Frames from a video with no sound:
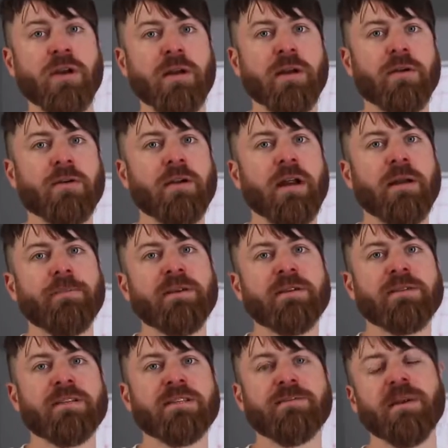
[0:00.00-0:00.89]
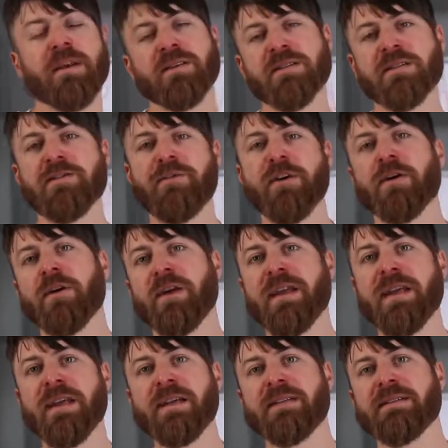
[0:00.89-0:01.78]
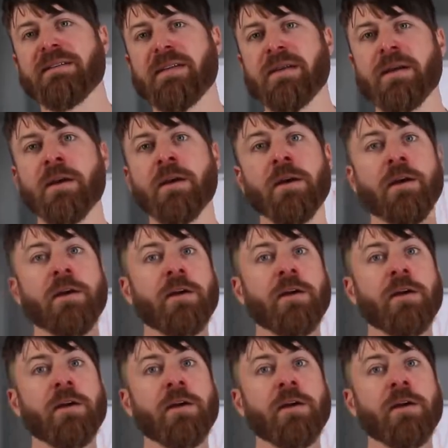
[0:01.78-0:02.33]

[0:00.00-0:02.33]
an internet business, because it's very easy